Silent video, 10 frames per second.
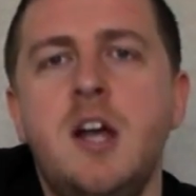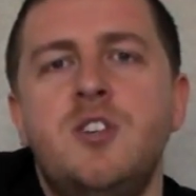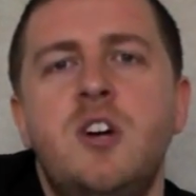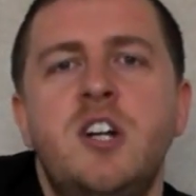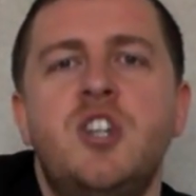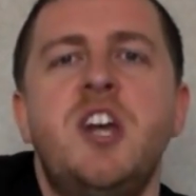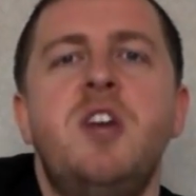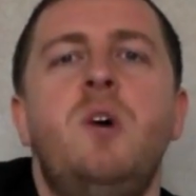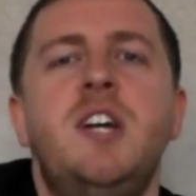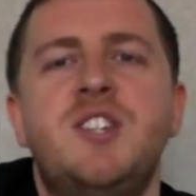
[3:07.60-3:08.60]
So I'm going to show
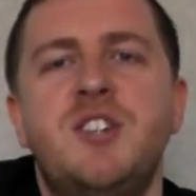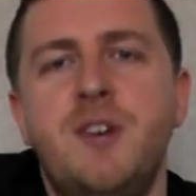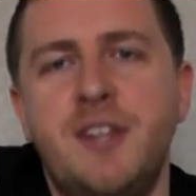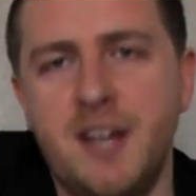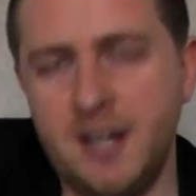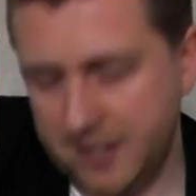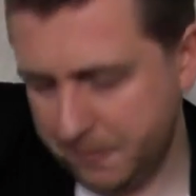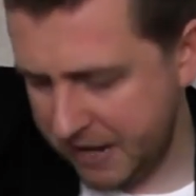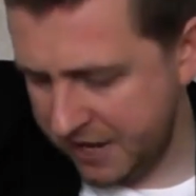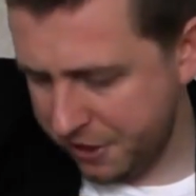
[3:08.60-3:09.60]
you what he's doing there. He's
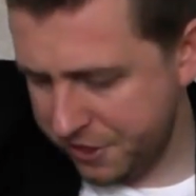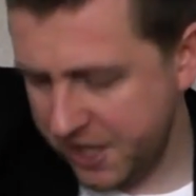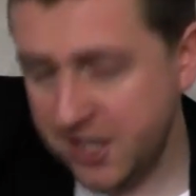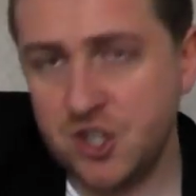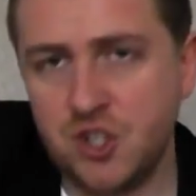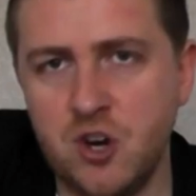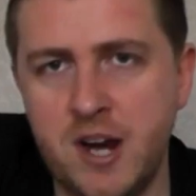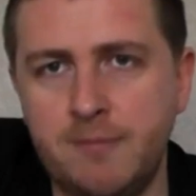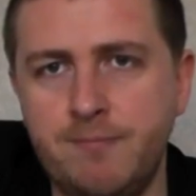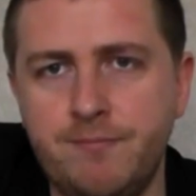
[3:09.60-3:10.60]
playing the thickest
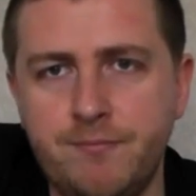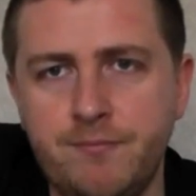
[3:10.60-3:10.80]
string.